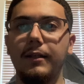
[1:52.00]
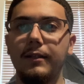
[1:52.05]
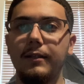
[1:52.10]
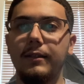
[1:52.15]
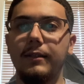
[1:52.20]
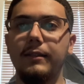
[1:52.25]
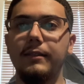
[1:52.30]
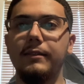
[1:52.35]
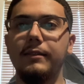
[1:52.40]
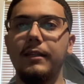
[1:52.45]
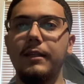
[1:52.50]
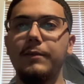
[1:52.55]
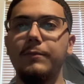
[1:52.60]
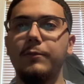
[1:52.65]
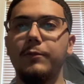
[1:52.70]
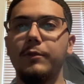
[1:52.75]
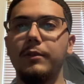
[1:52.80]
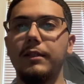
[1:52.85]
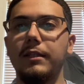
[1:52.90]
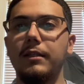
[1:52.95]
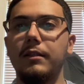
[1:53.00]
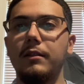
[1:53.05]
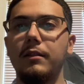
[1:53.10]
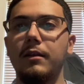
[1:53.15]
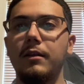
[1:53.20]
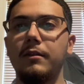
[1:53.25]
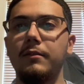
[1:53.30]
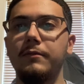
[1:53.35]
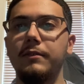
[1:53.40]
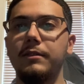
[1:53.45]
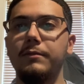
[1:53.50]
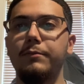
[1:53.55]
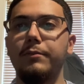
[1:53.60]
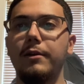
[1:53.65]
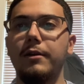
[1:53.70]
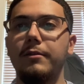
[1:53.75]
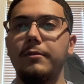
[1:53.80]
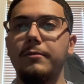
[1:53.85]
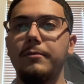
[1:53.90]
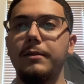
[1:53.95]
The same war that a lot of us
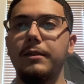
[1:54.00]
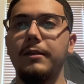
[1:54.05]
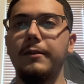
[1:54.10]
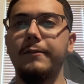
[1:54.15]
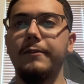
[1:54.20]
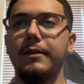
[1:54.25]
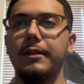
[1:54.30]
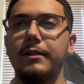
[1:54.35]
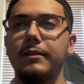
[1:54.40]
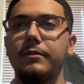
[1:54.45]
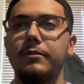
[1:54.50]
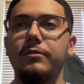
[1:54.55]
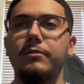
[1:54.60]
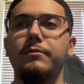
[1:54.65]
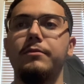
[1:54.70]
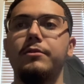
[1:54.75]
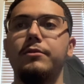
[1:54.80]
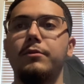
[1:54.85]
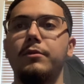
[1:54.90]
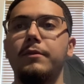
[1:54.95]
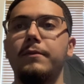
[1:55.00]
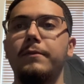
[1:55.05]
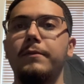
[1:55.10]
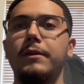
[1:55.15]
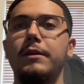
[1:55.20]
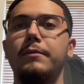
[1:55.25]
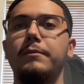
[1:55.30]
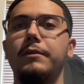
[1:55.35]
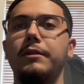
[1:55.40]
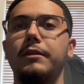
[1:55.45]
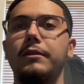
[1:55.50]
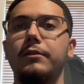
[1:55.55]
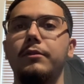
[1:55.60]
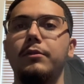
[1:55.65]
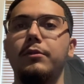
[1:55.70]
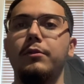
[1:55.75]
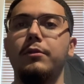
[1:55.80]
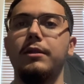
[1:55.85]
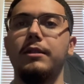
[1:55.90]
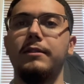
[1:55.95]
probably have had some sort of family
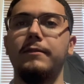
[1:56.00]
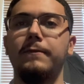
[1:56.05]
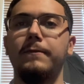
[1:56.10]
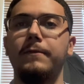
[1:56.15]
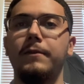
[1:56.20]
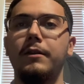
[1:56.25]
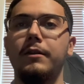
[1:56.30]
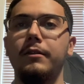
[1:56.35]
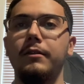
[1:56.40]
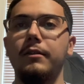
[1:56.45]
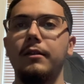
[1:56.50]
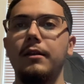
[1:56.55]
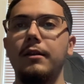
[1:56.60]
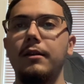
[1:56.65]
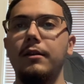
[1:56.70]
who has fought